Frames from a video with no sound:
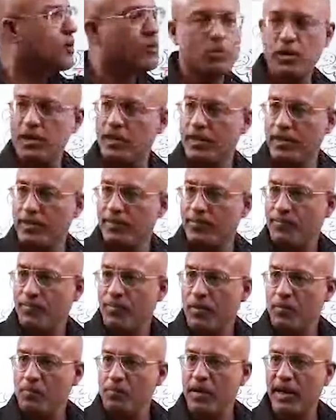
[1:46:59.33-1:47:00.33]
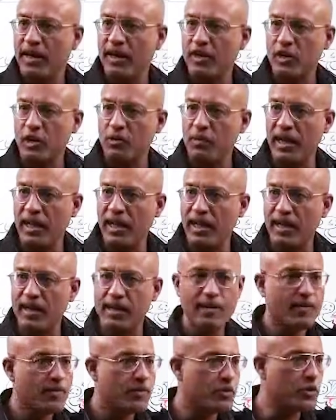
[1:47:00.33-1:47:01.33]
we make a trouble
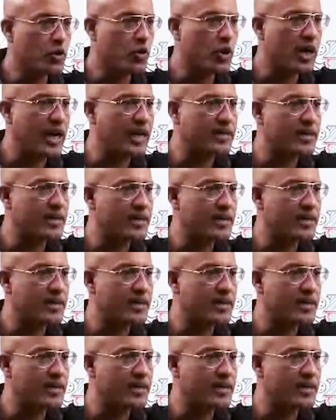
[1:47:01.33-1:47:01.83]
here, don't let